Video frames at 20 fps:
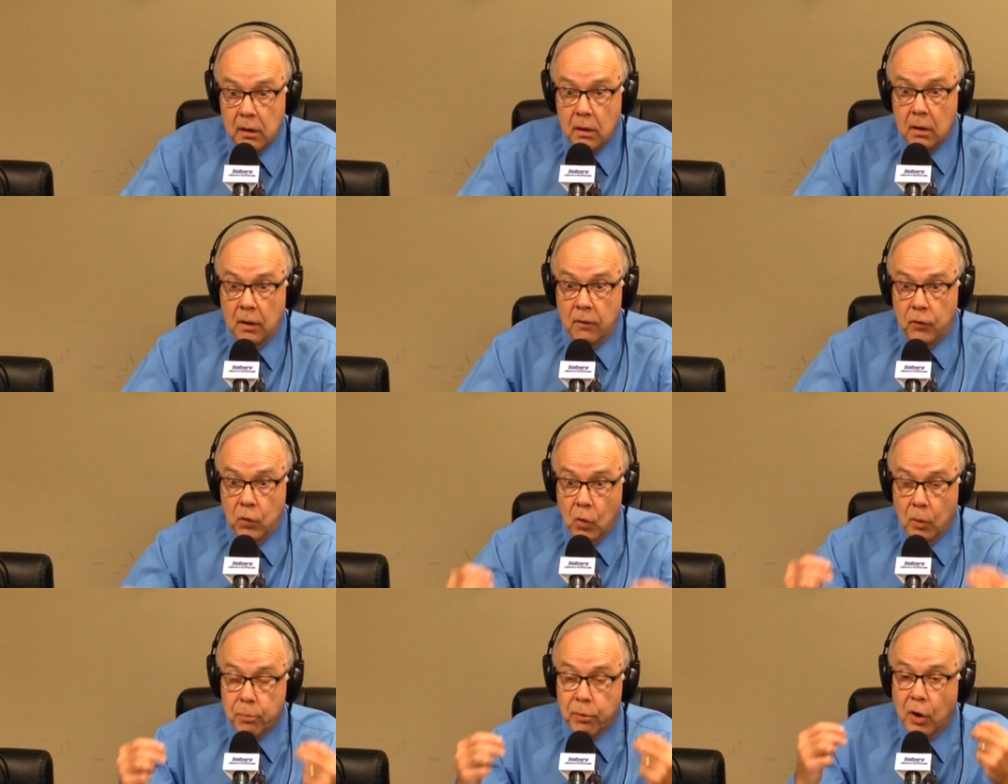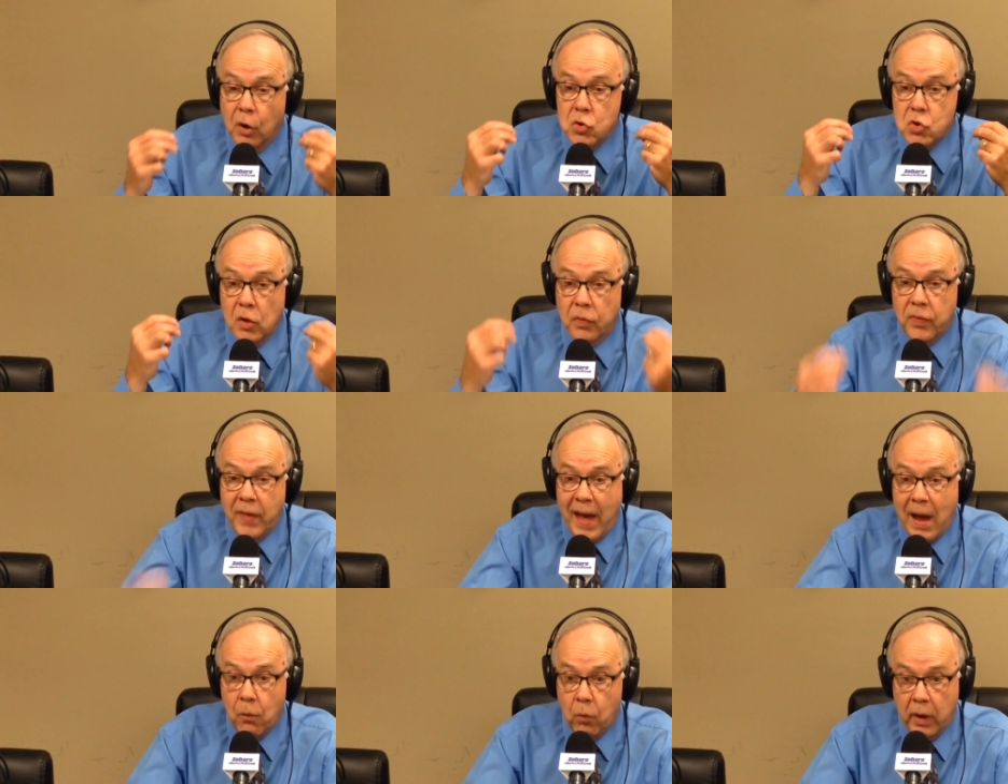Mm-hmm. If you approach it
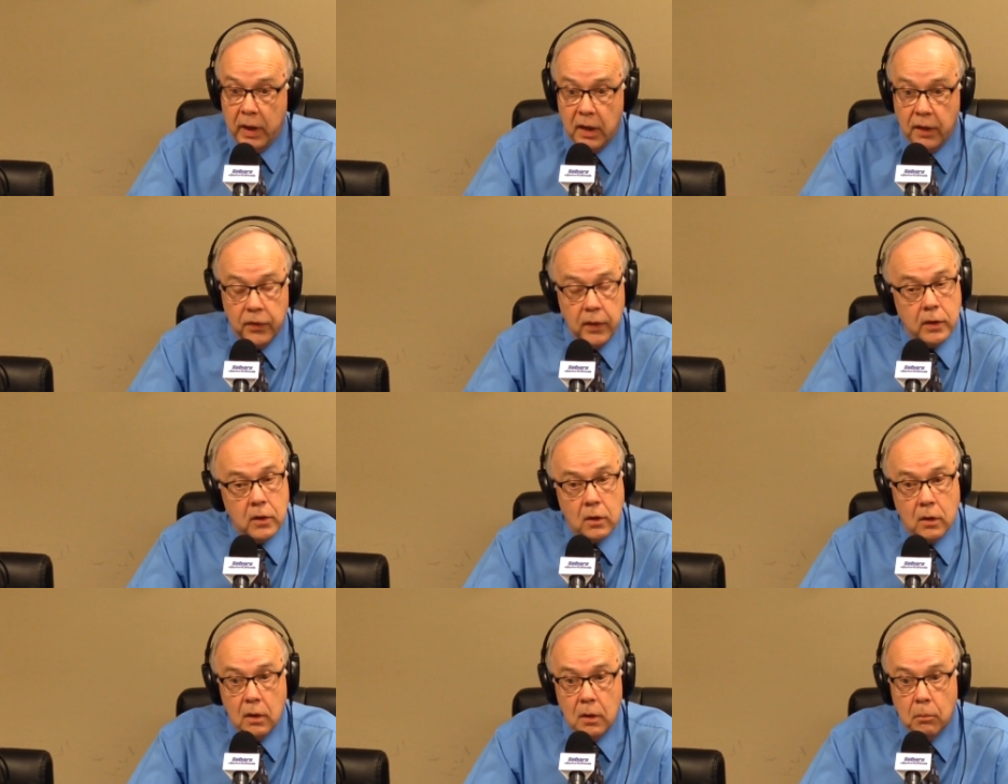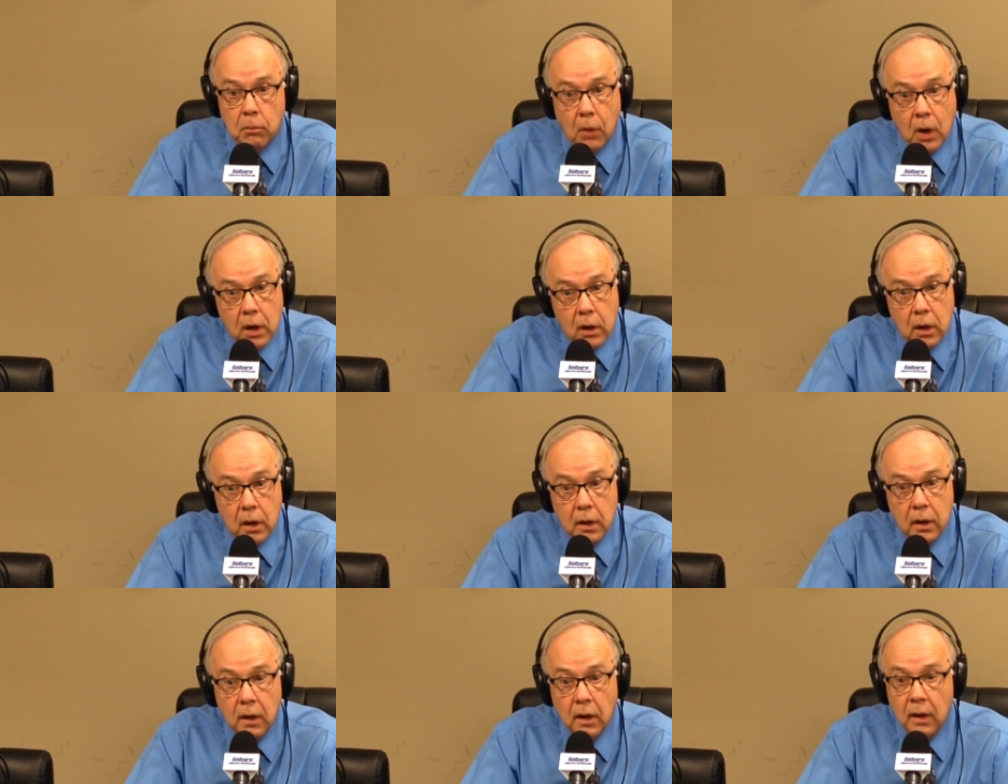that way, I think you're going to
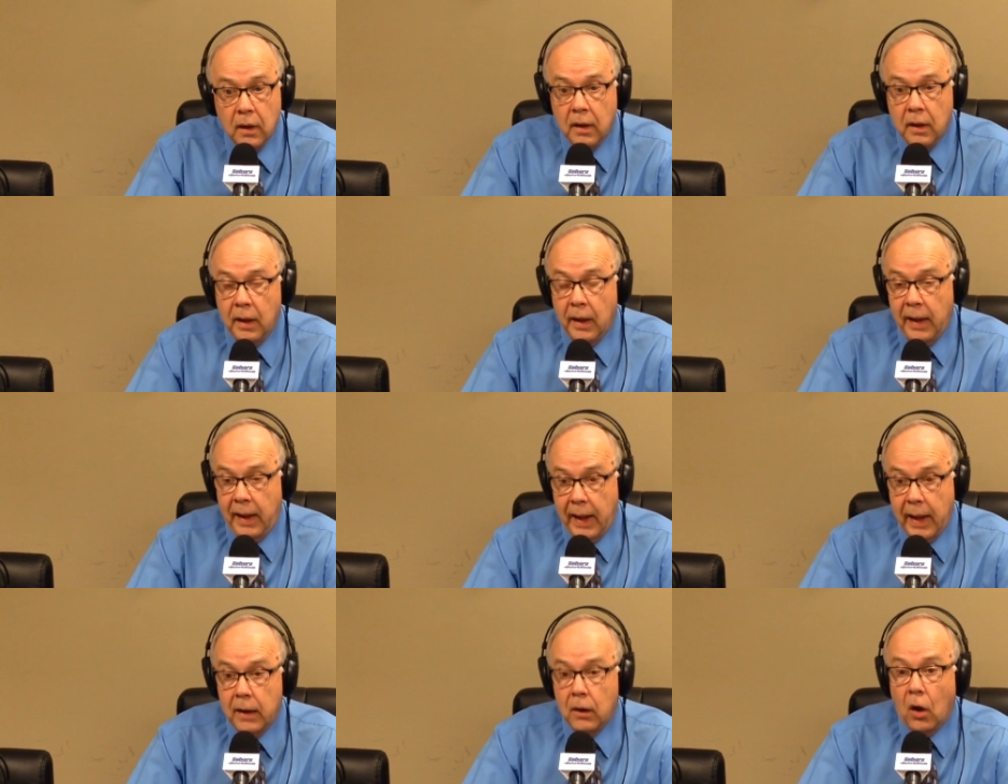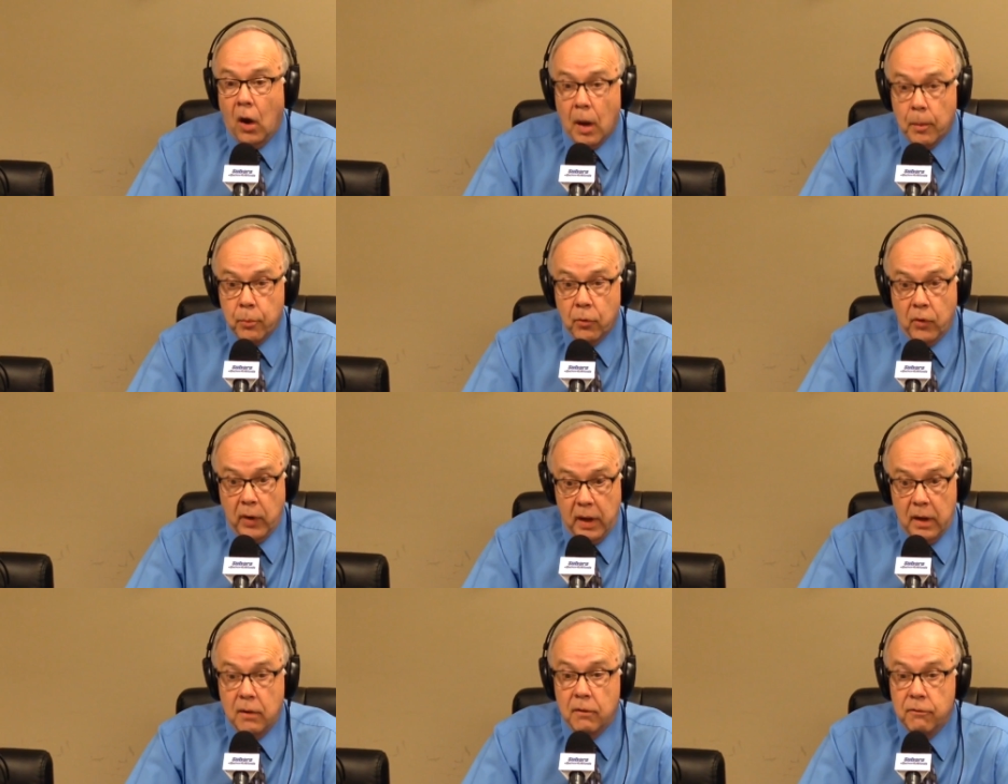market and
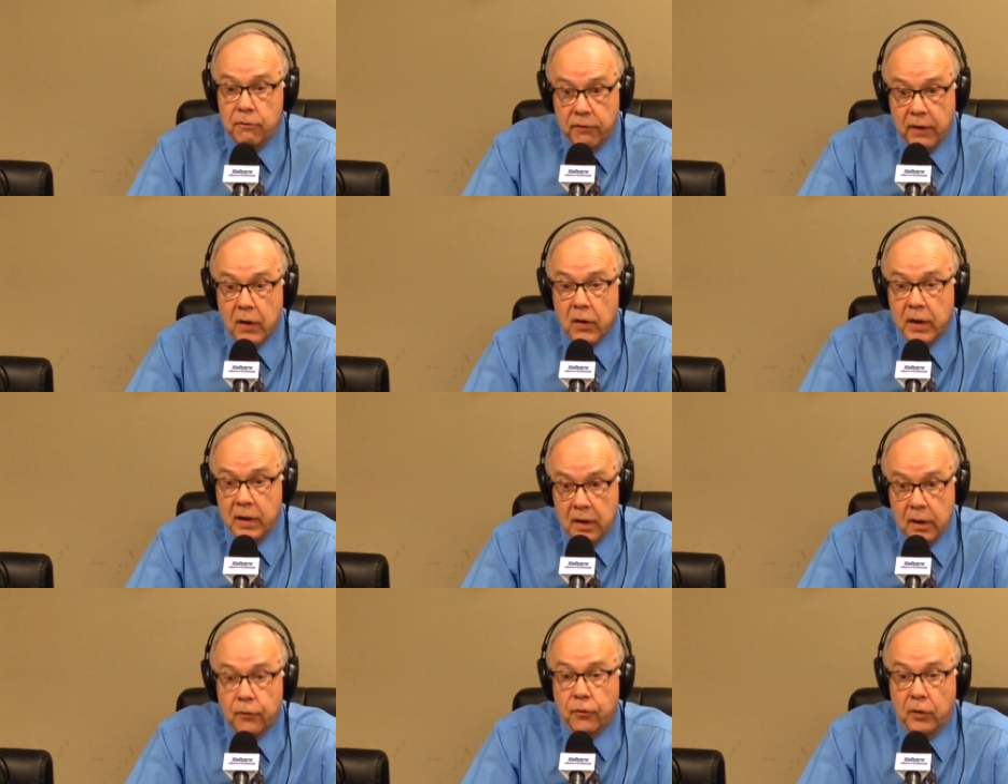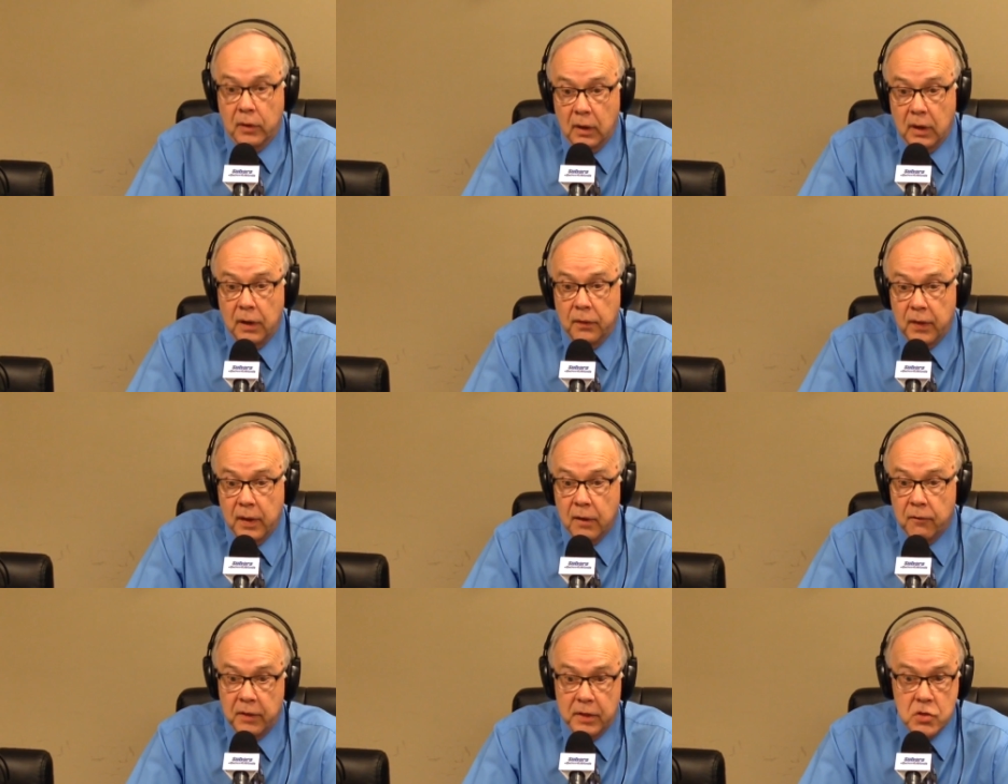operate very differently
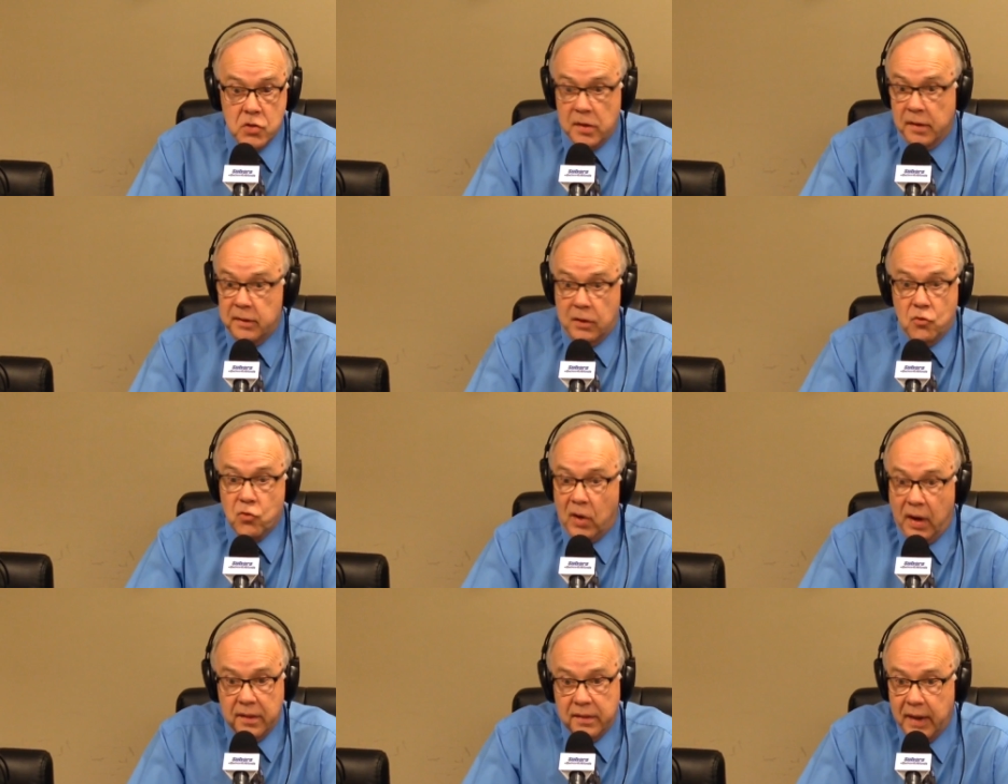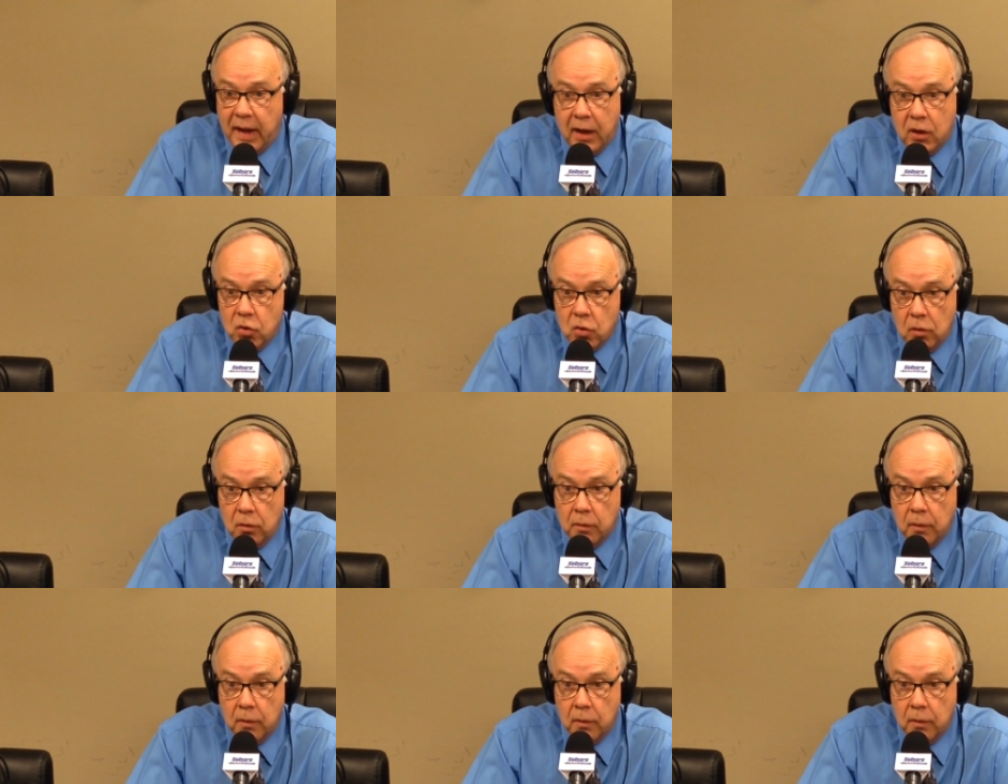than if it's just a transaction.